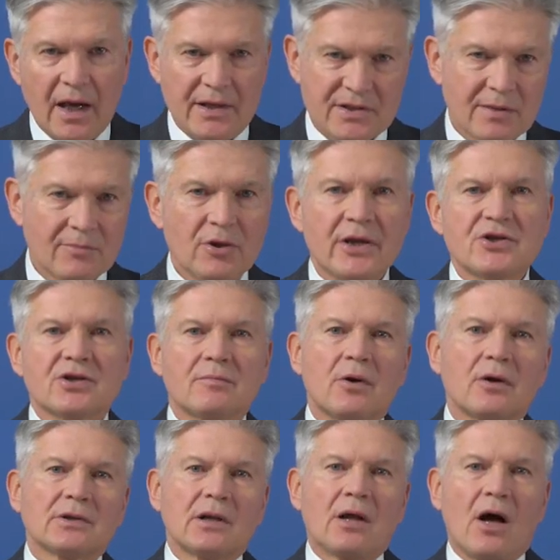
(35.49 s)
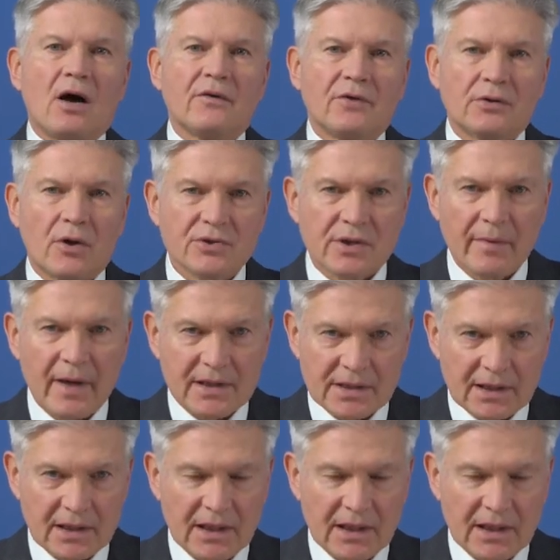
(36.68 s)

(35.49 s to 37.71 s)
a simulation model of an automatic